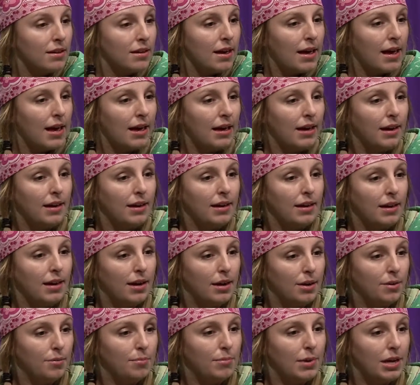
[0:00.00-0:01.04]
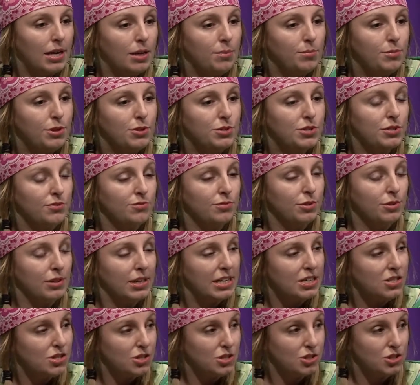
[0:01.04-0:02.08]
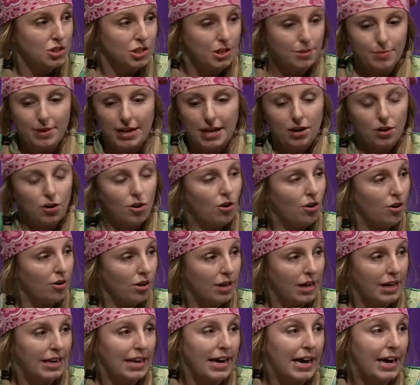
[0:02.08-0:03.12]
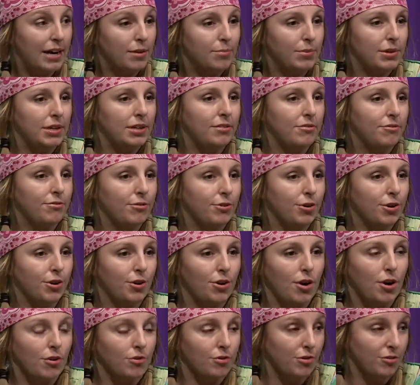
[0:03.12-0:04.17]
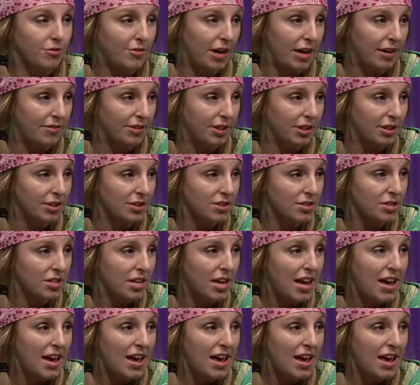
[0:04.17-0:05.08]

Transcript: an abusive relationship at all, and had been for over 5 years.